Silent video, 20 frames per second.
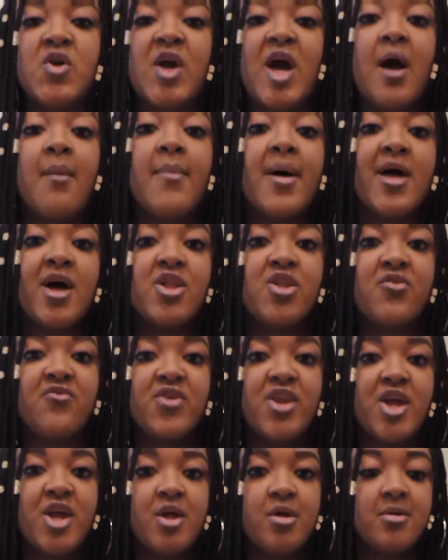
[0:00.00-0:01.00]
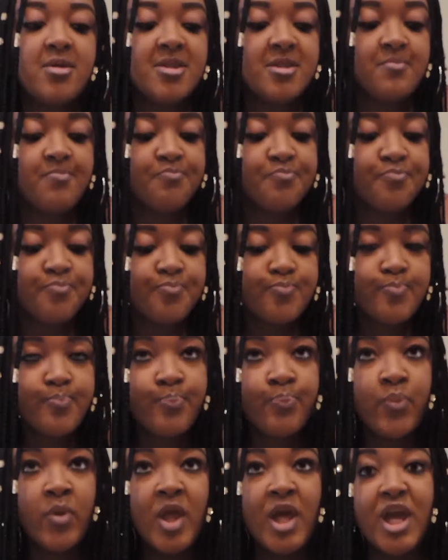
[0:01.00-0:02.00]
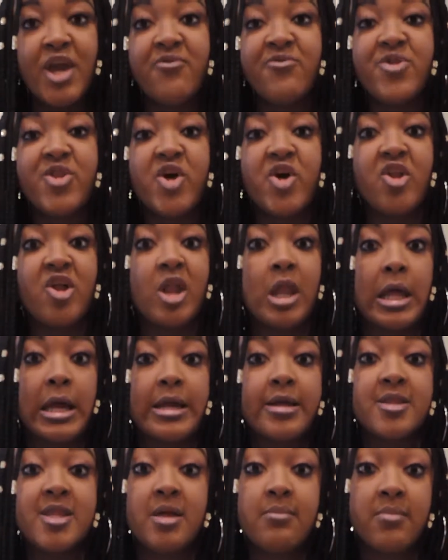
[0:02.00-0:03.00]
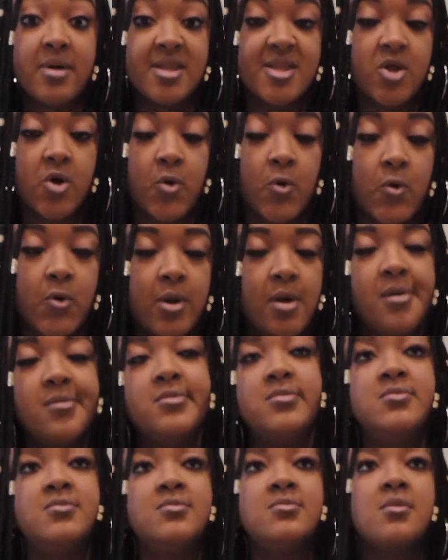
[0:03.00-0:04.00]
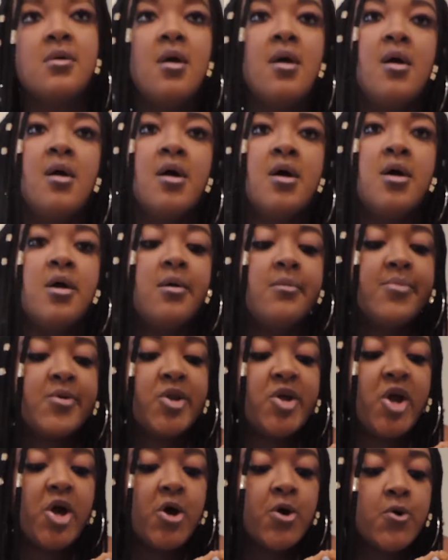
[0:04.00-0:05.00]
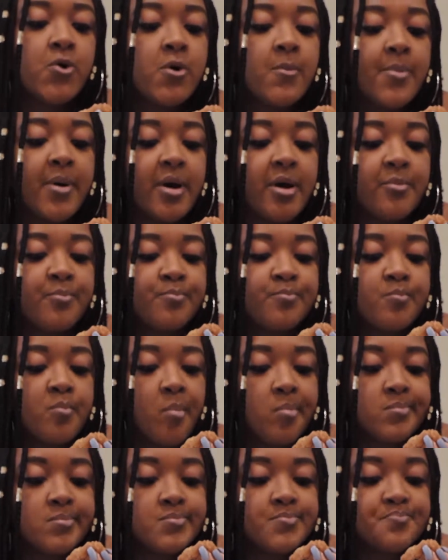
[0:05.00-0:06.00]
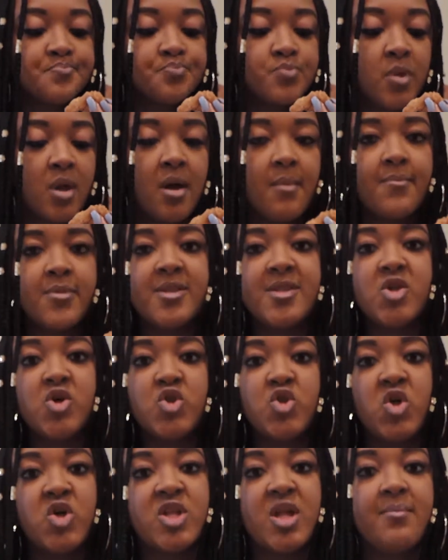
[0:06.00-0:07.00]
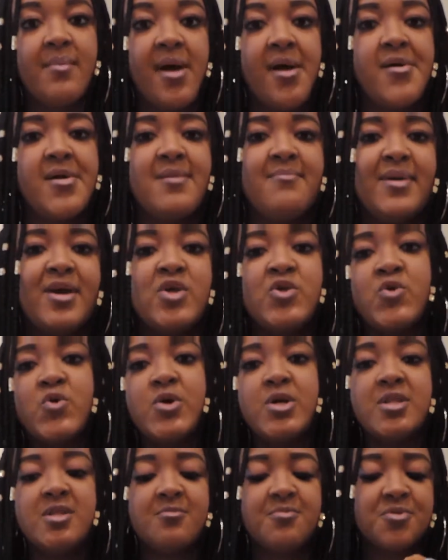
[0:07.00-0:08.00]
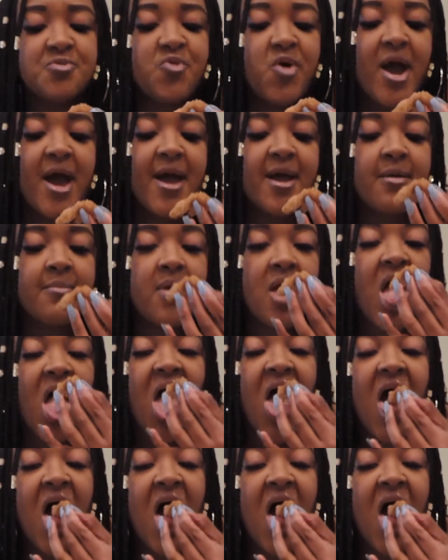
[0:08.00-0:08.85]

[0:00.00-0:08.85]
check out my other videos, even though they're like 10 months old. Pretty old, but still check them out, and make sure you subscribe.